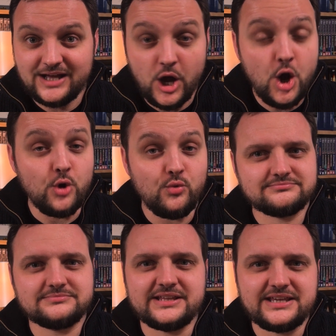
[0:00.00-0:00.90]
Commodore
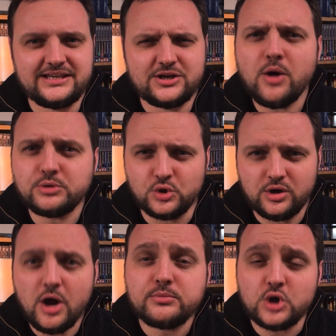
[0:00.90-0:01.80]

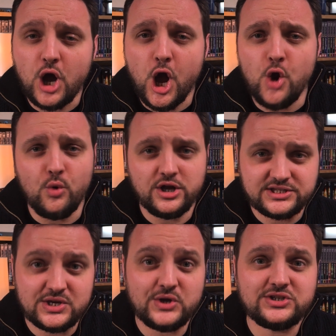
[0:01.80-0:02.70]
O
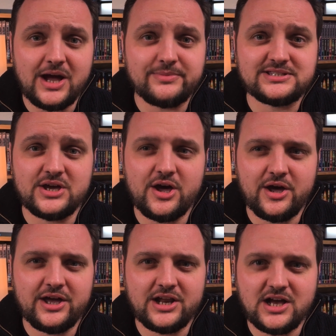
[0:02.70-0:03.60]
had turned up to
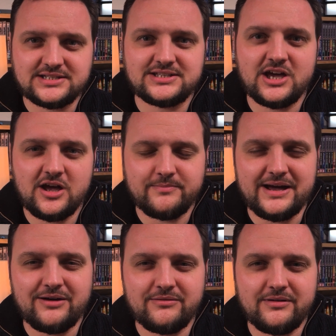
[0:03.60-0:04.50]
her and asked her
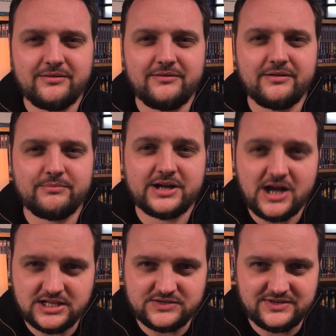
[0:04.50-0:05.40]
about
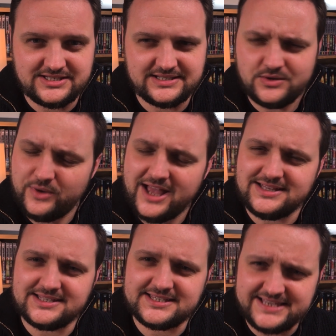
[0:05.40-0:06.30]
Picard's visits, and we
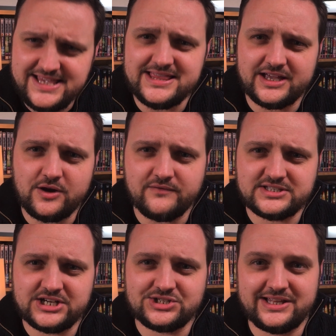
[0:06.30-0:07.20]
hadn't seen the
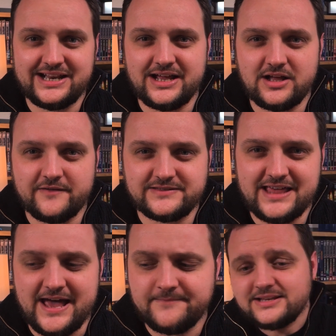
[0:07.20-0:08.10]
conversation they'd had after
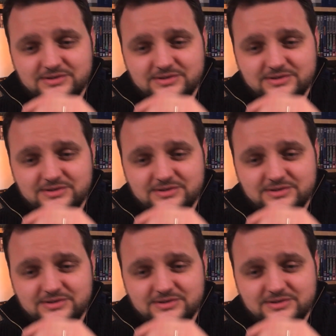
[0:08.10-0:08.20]
that.